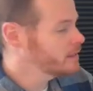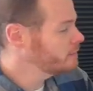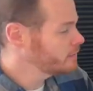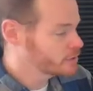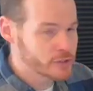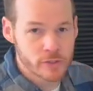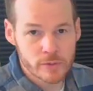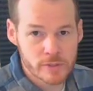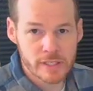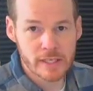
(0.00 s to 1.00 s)
of the
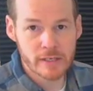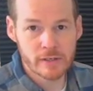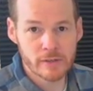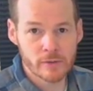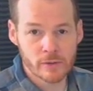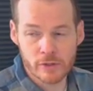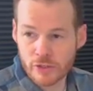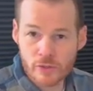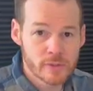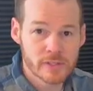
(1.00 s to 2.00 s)
shoes here or the
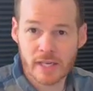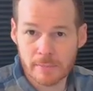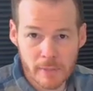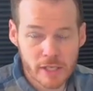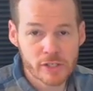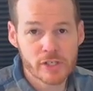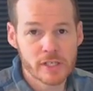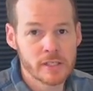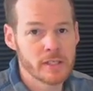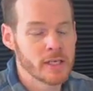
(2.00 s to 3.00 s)
shoes that I mentioned